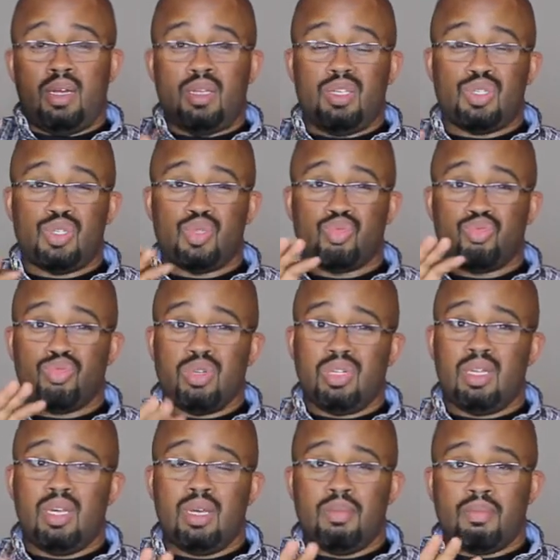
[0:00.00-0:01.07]
Because this is
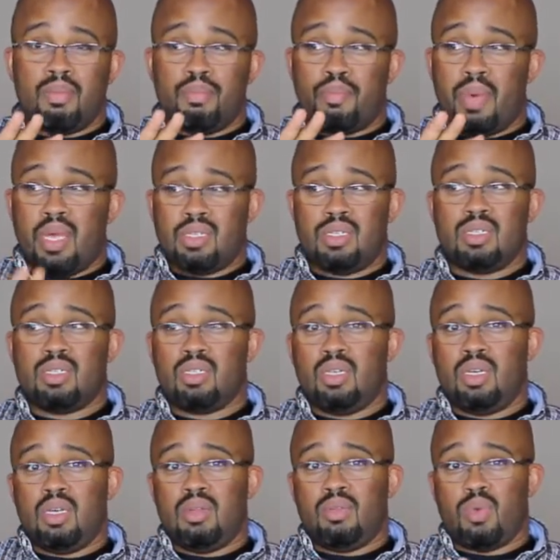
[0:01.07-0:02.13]
really
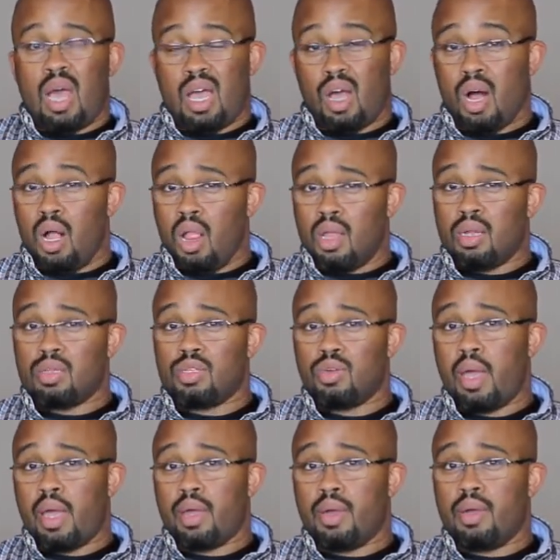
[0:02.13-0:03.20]
basically, I call it a
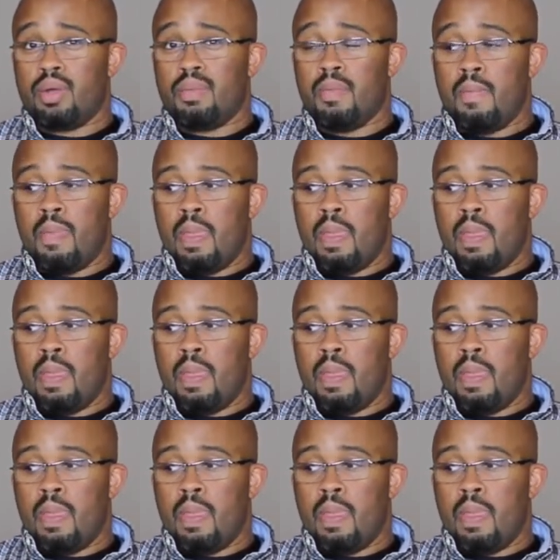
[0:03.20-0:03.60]
tracker,